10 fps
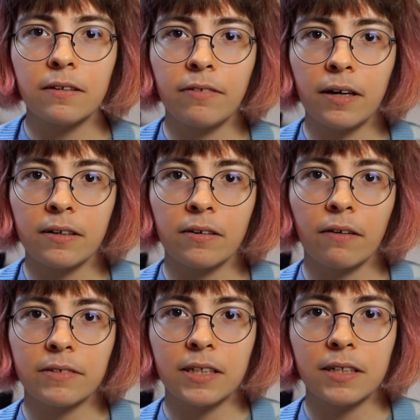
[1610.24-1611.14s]
defying
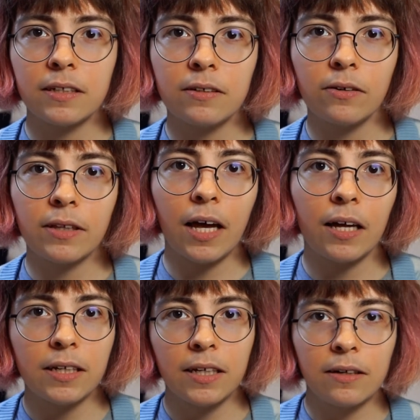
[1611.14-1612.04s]
gravity and all that,
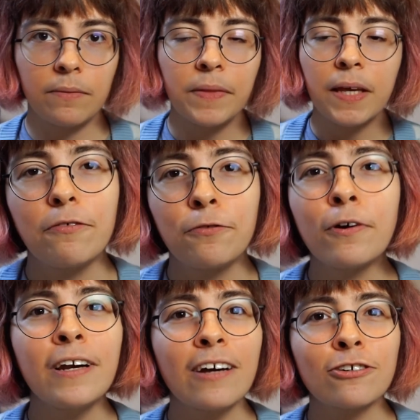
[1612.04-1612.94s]
you know.
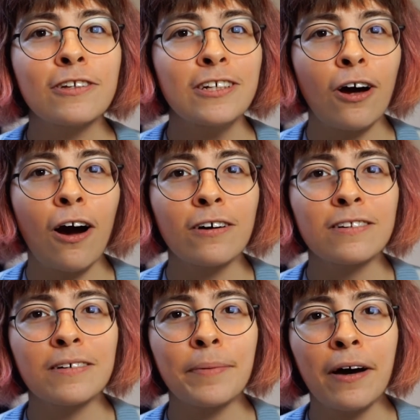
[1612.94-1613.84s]
Freud actually
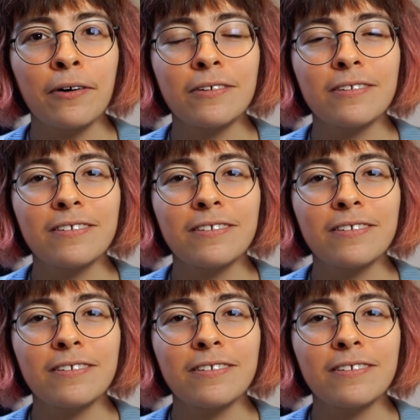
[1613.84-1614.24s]
talked about